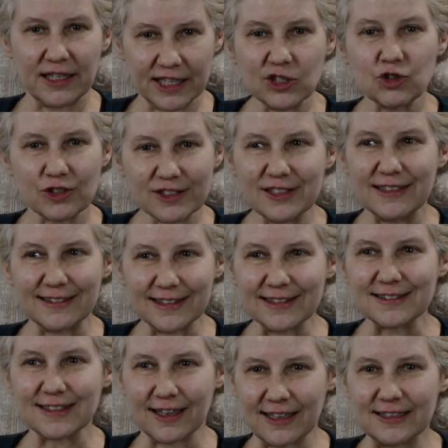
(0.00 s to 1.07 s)
interested
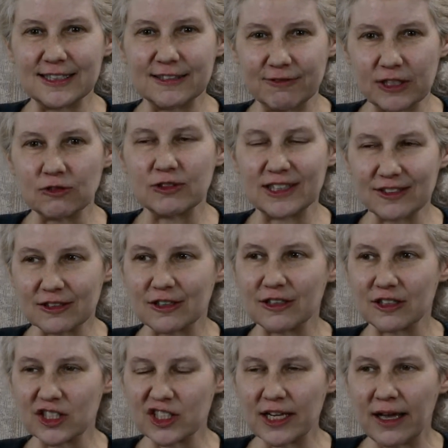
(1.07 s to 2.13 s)
in scientific
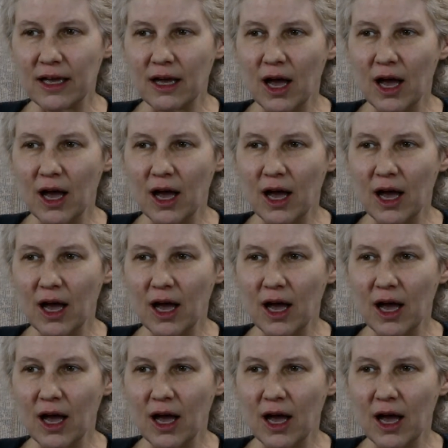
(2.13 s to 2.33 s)
research.